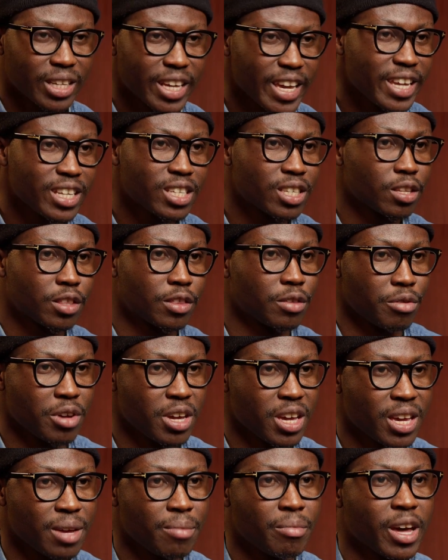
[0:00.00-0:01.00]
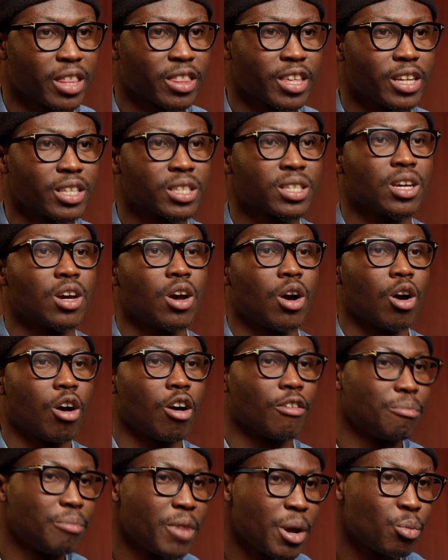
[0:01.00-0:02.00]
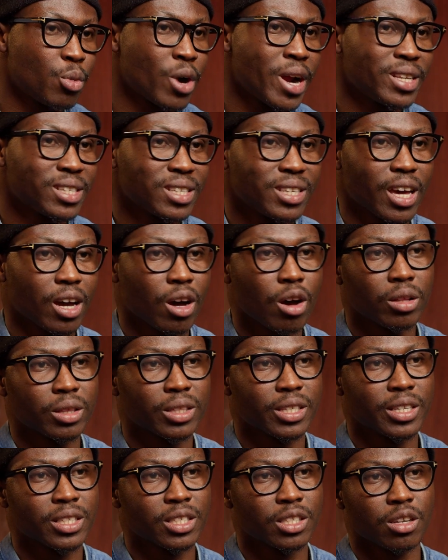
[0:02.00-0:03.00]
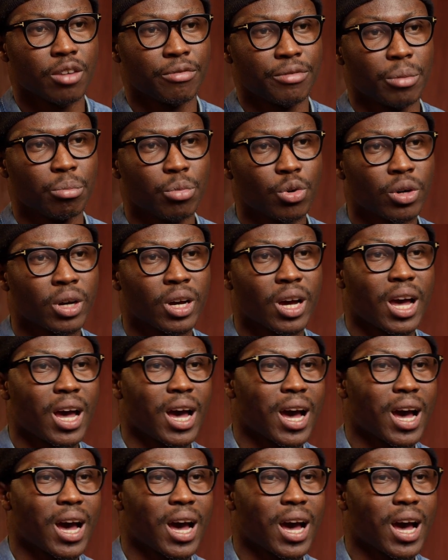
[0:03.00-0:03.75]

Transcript: These 3 methods of memorizing the contents of a book